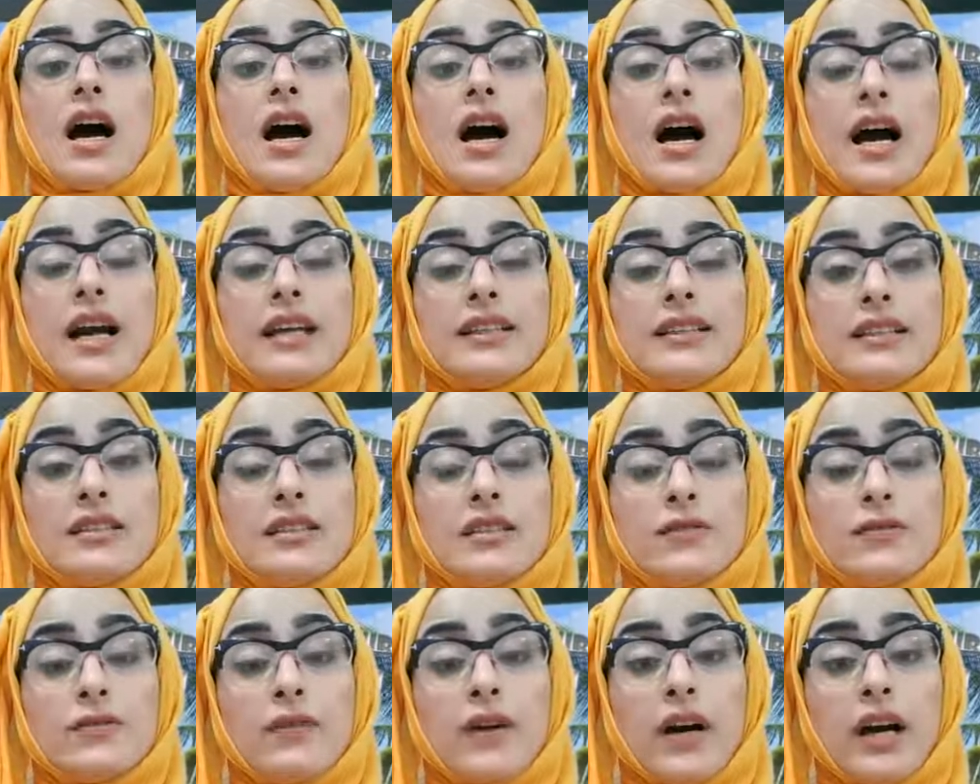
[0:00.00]

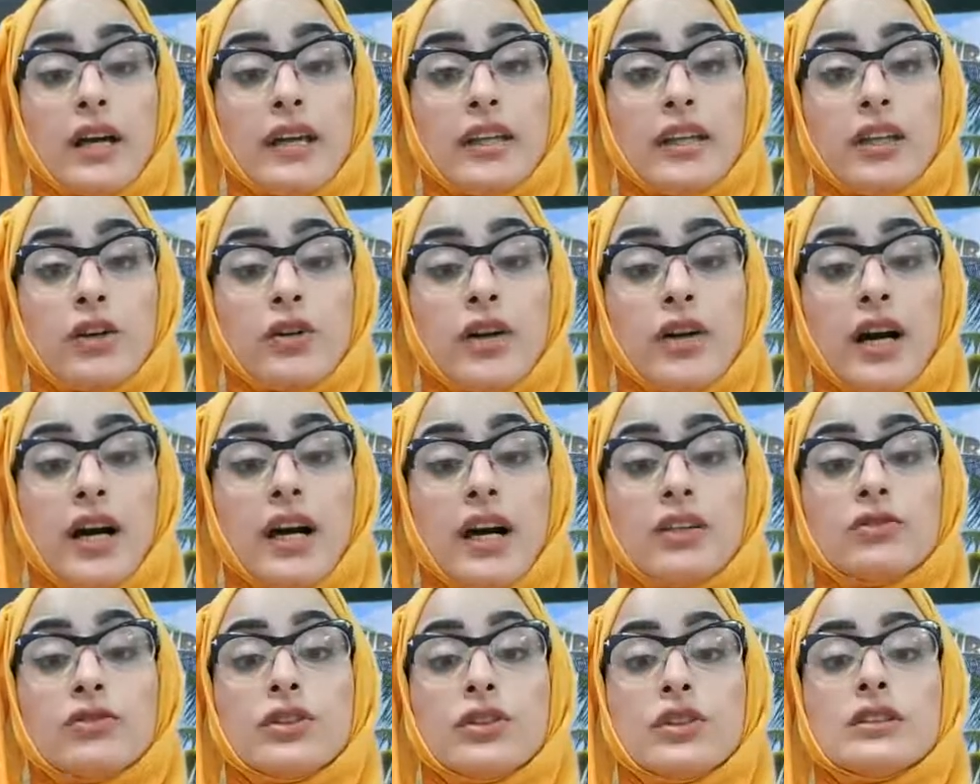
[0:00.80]
Identify your
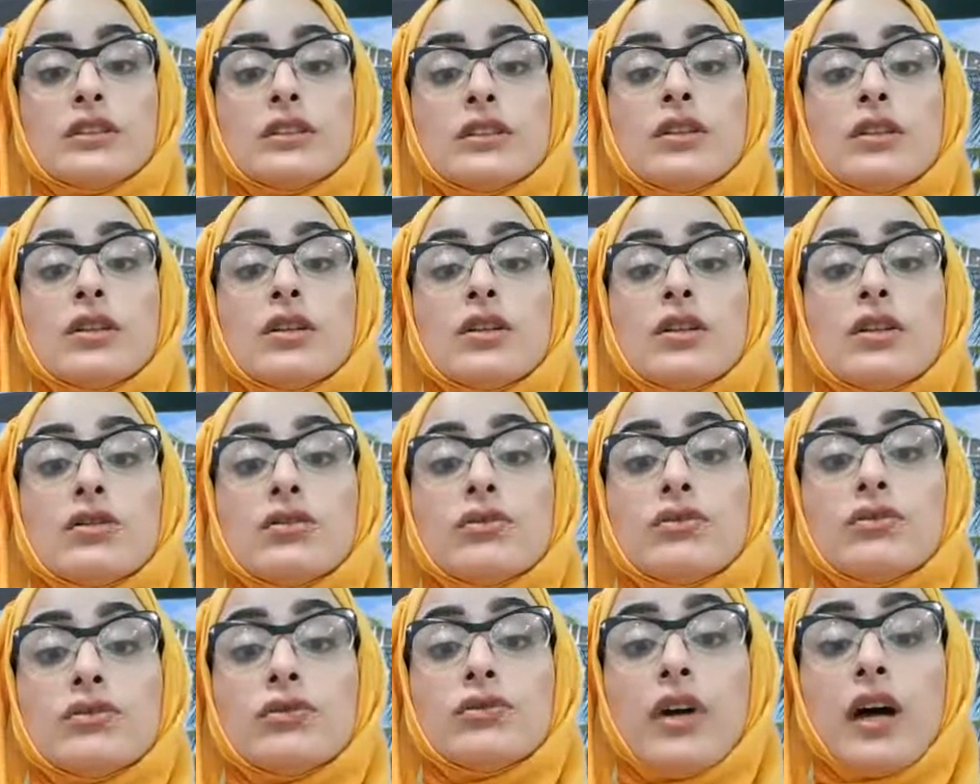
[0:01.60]
100,
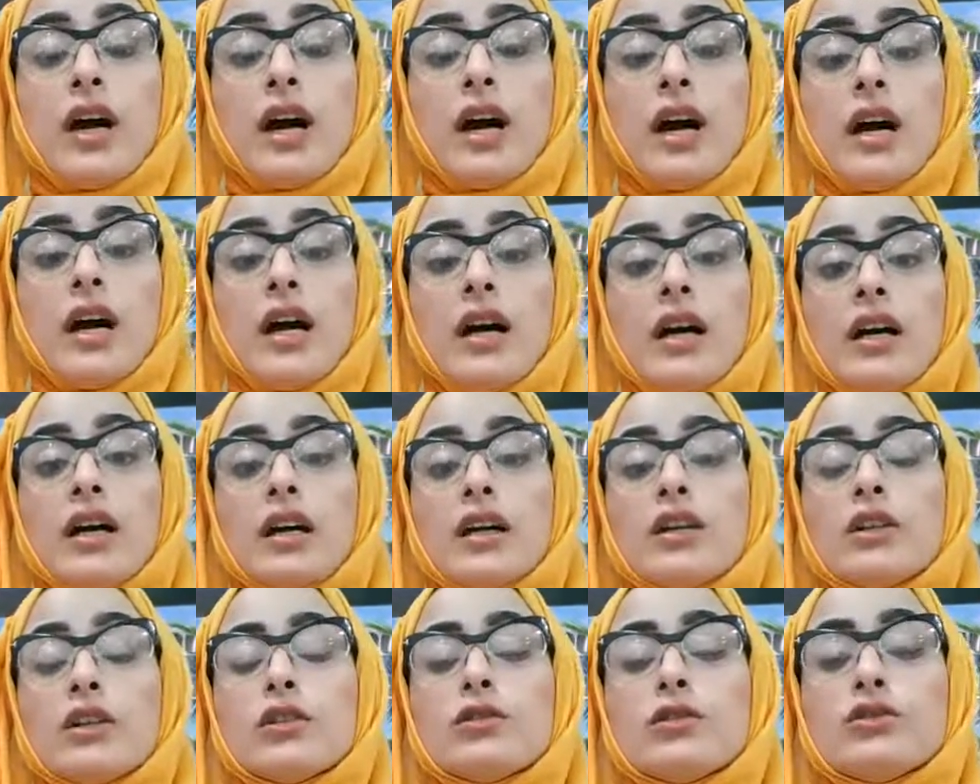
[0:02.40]

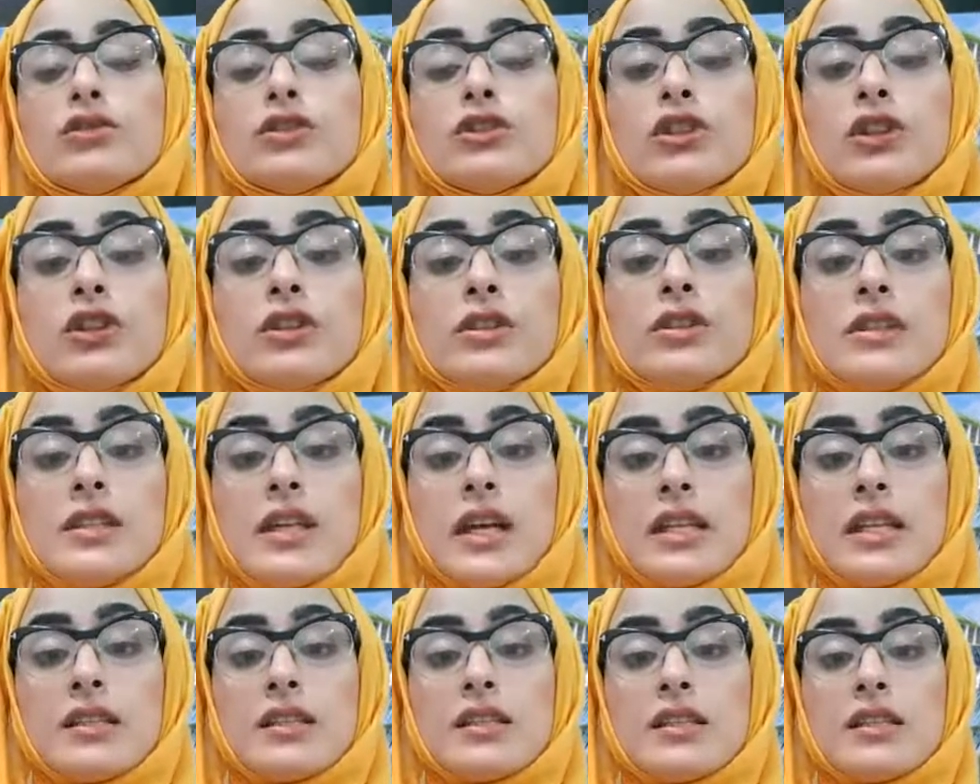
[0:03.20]
round your
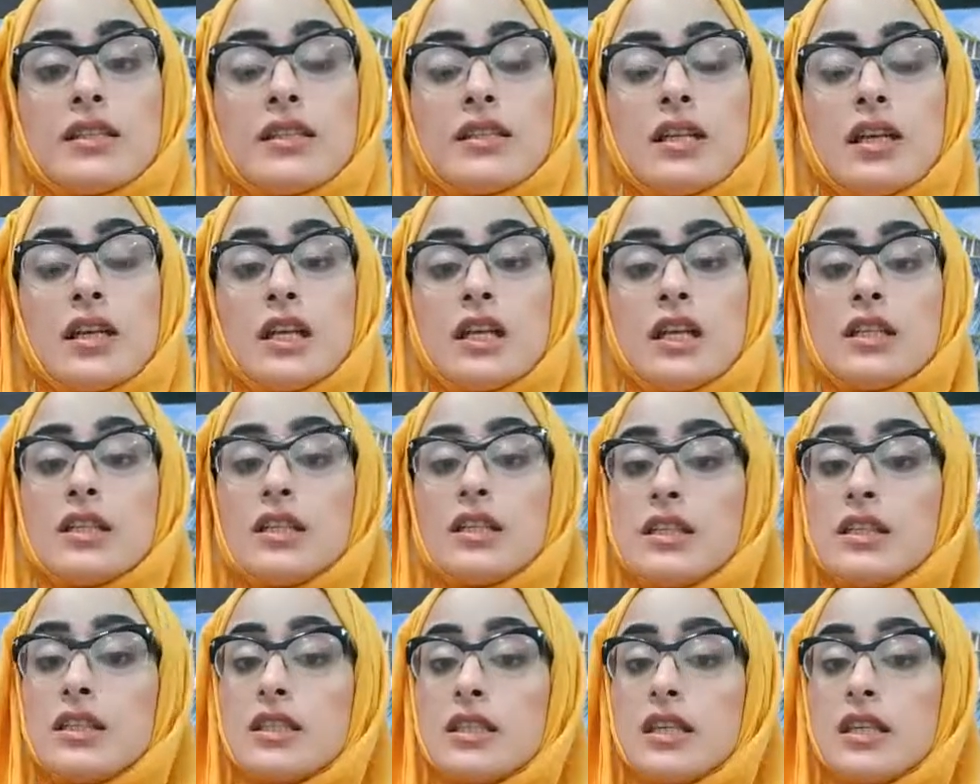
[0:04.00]
tens.
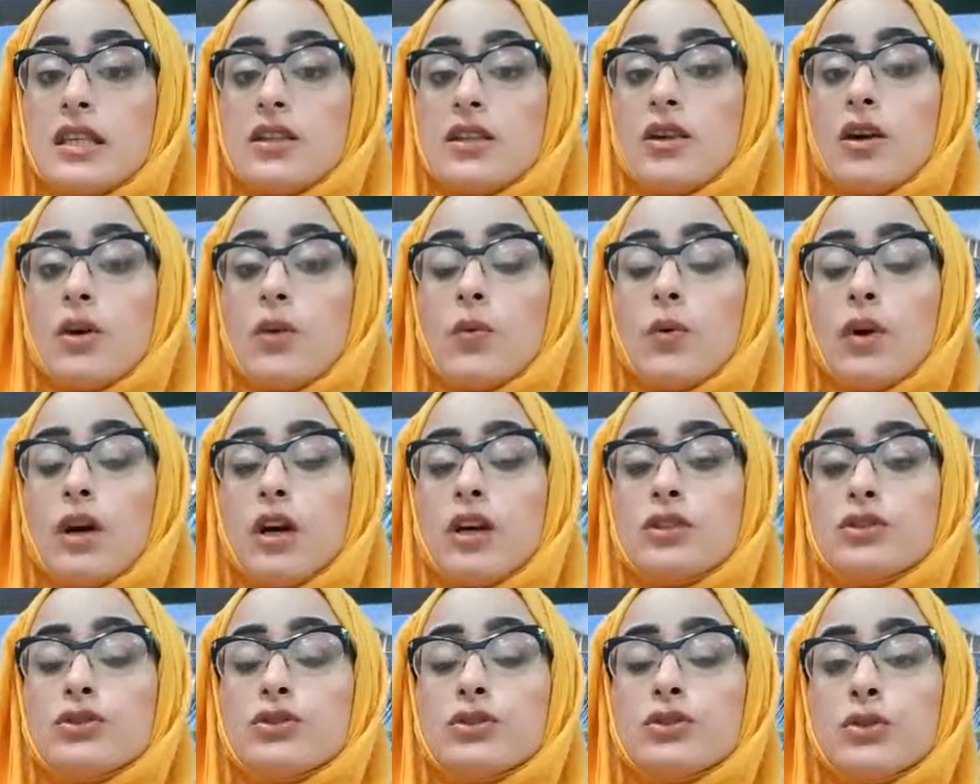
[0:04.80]
0,
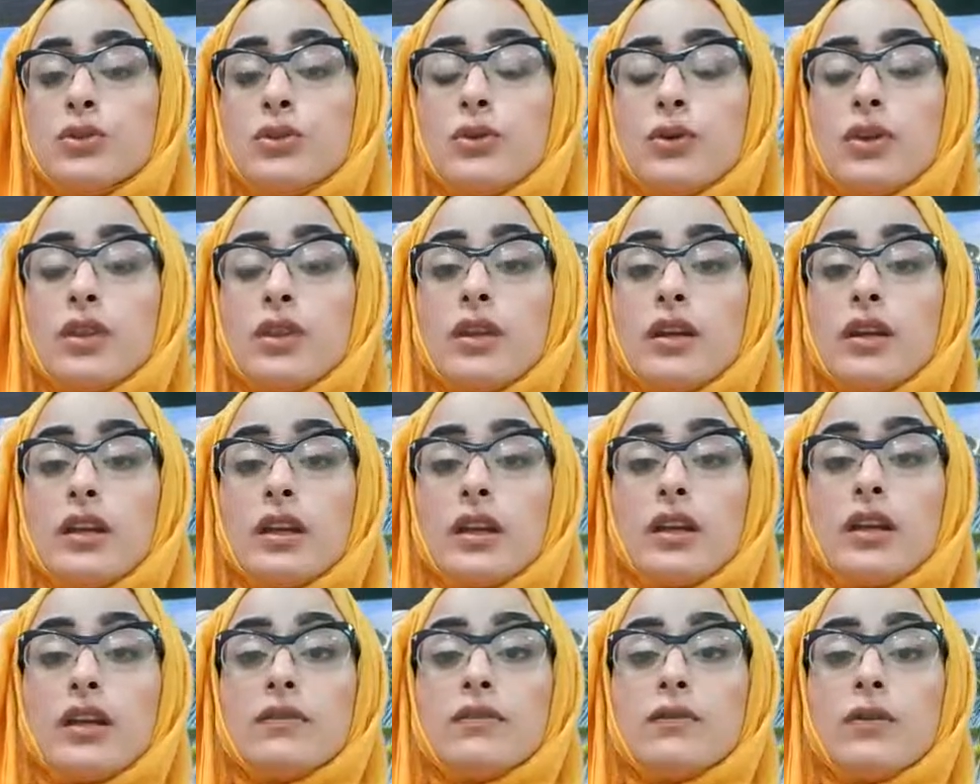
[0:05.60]
1, 2,
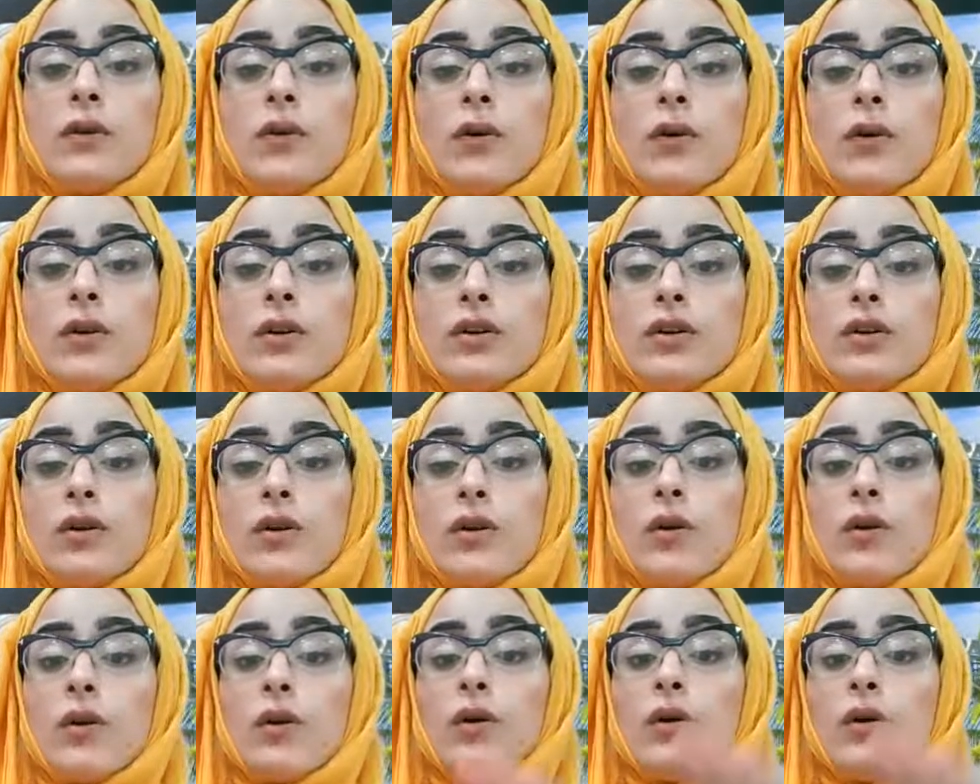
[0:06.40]
3, 4,
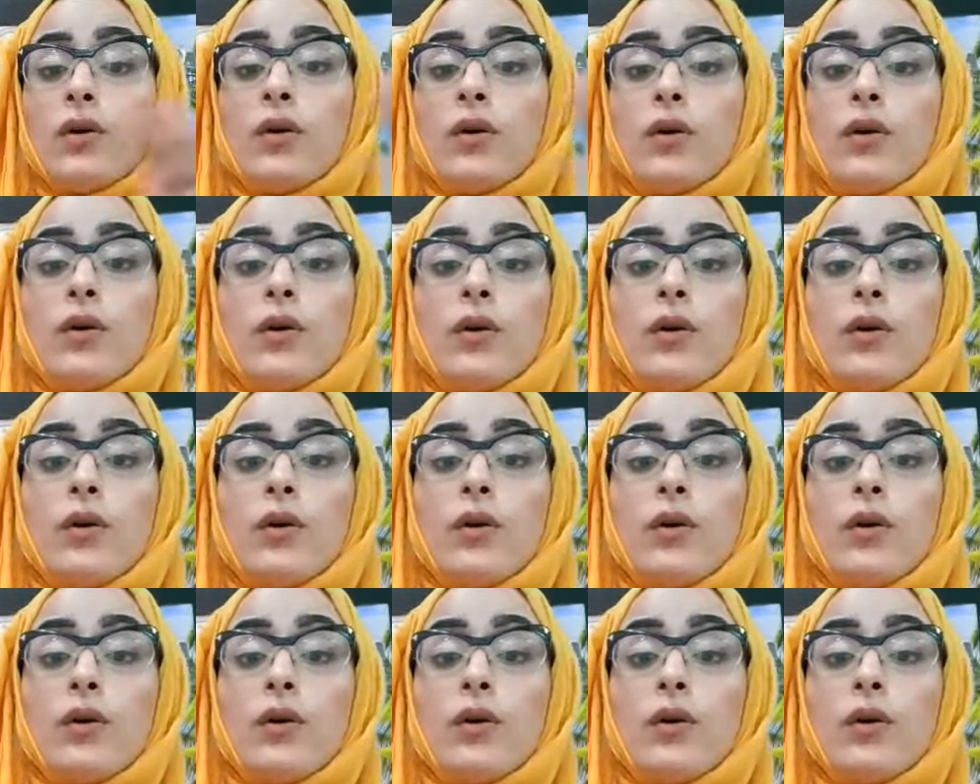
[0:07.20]
go